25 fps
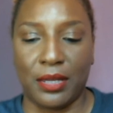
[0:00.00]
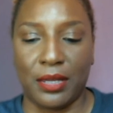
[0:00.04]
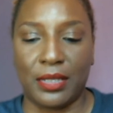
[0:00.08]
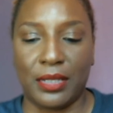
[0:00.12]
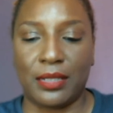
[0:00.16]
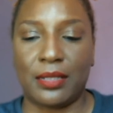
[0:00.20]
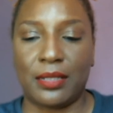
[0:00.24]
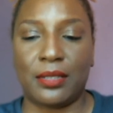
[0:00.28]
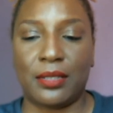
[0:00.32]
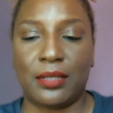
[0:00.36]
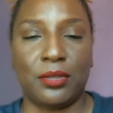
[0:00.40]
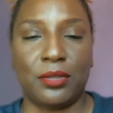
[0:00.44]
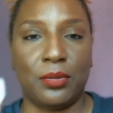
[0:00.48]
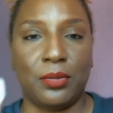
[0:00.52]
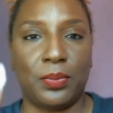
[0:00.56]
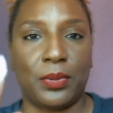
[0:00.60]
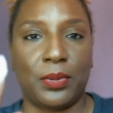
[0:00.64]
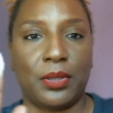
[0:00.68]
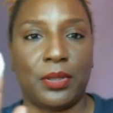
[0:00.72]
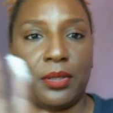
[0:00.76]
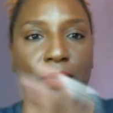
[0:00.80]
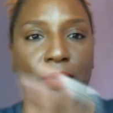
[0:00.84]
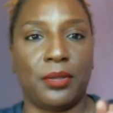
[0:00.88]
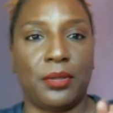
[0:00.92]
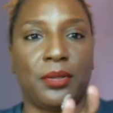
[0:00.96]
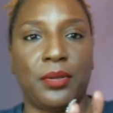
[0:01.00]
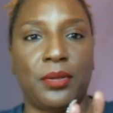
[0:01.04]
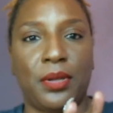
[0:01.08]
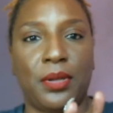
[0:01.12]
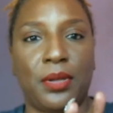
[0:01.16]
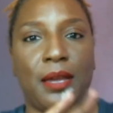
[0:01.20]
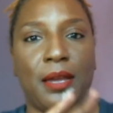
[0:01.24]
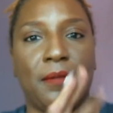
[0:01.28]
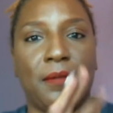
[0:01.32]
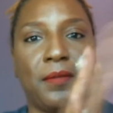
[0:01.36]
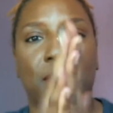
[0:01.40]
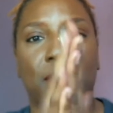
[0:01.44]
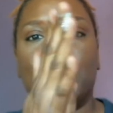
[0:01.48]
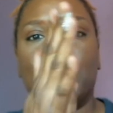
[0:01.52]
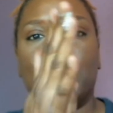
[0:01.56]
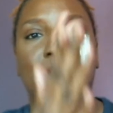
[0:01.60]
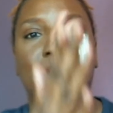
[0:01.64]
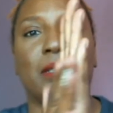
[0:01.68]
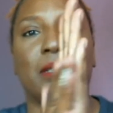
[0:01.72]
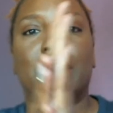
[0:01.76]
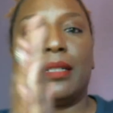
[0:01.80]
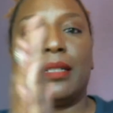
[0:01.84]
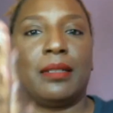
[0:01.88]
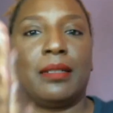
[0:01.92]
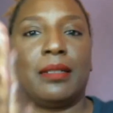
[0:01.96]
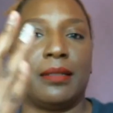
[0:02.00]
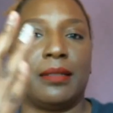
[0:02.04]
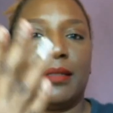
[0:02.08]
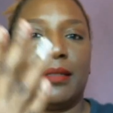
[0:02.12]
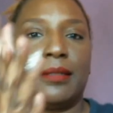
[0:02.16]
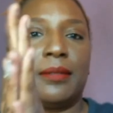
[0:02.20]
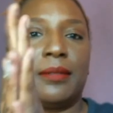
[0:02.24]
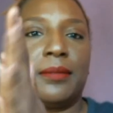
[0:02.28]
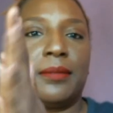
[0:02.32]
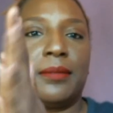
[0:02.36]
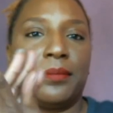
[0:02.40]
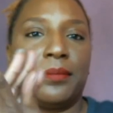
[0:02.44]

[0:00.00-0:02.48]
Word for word: It's super effortless. Look at this.